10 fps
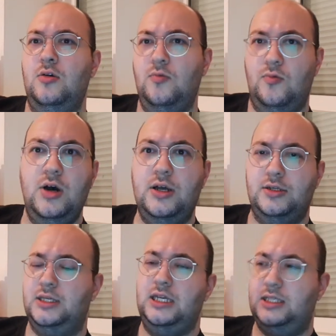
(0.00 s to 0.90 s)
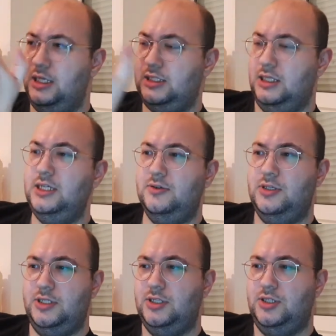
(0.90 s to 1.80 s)
weren't. It's
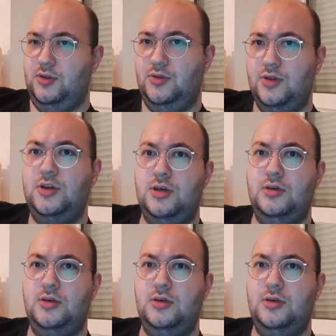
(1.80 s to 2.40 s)
literally just the